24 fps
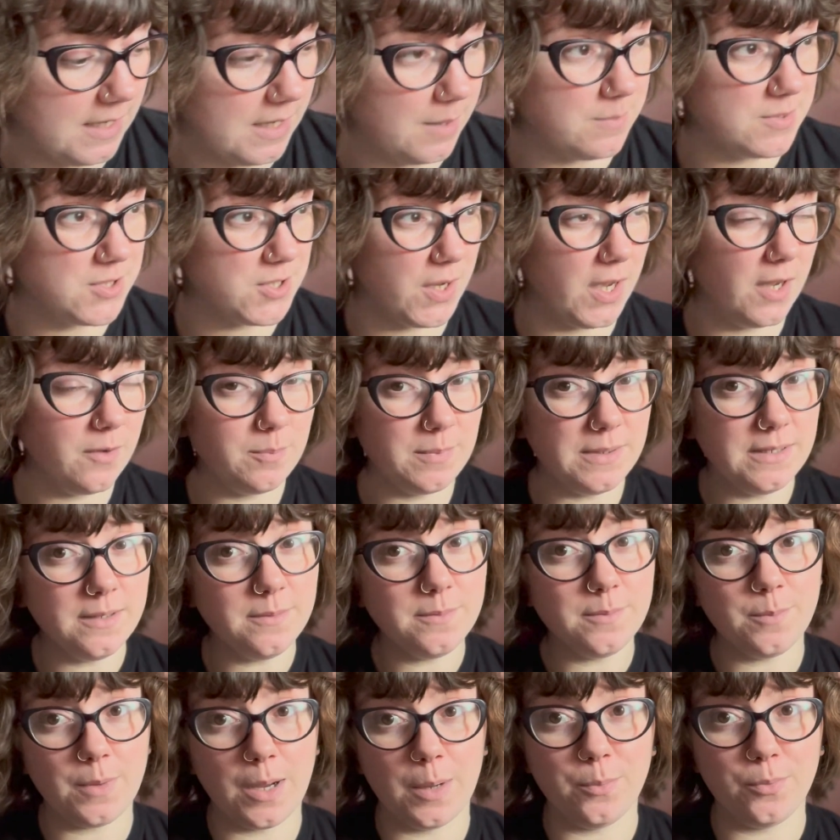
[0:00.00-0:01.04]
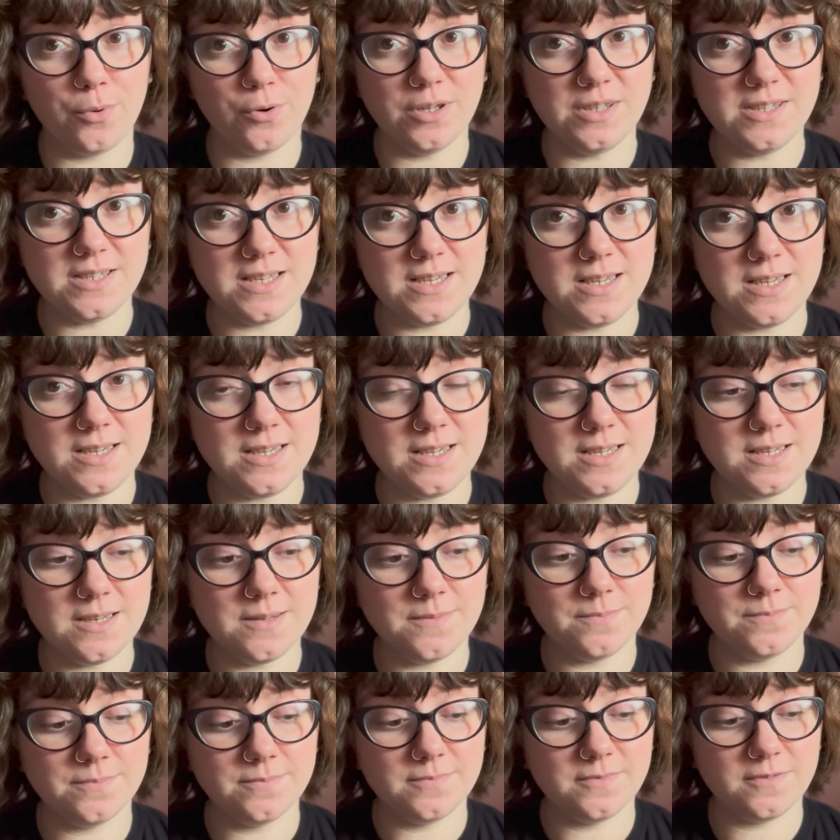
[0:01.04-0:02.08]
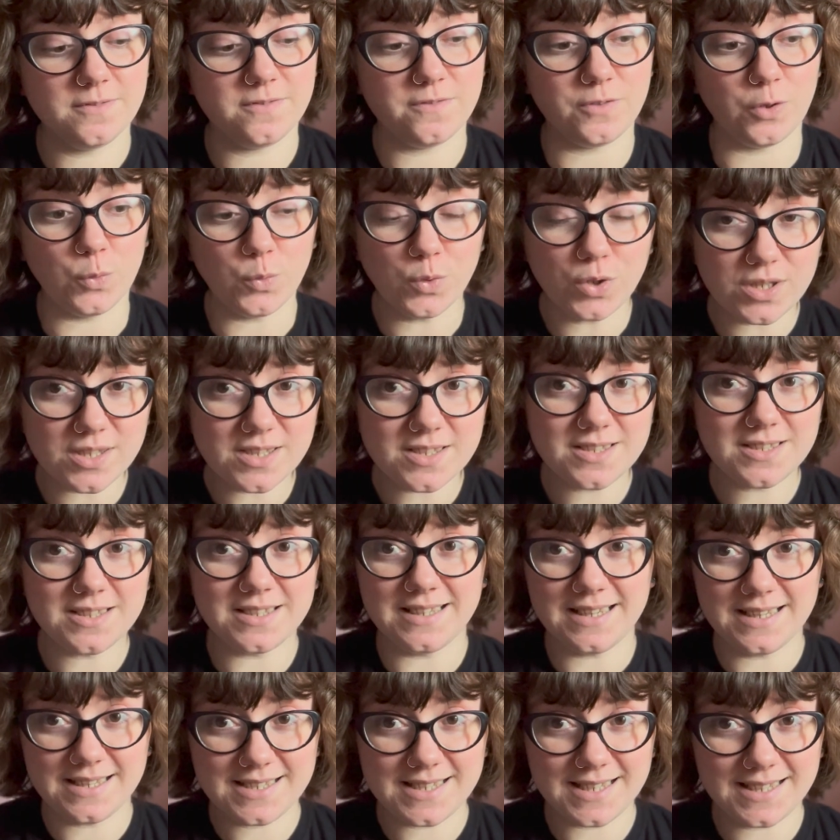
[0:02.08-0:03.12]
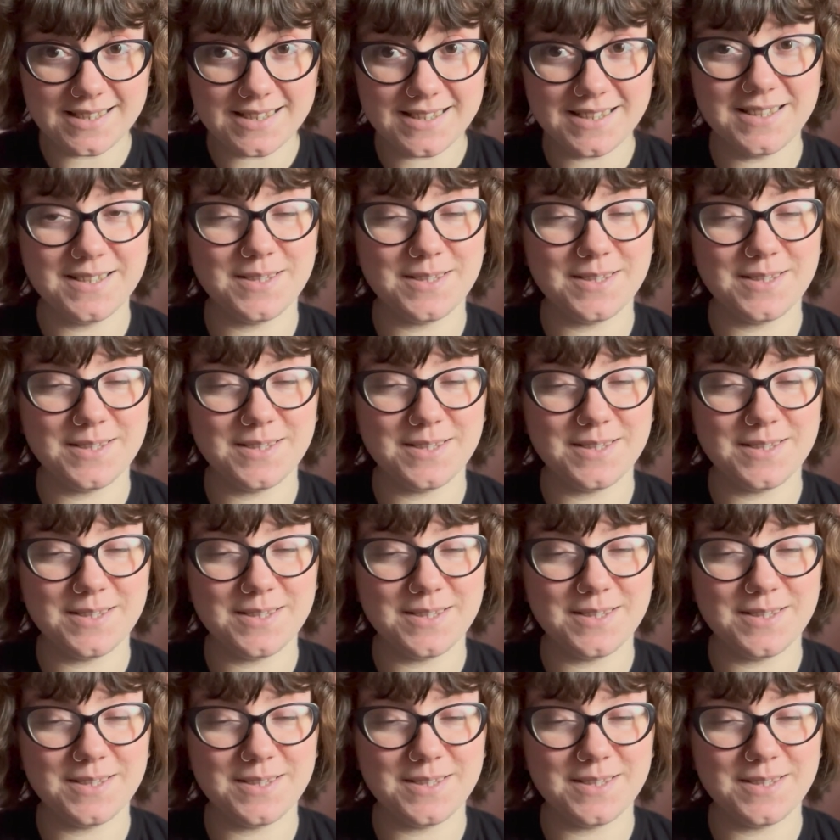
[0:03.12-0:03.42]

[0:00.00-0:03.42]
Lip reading: So I've been a pretty focused knitter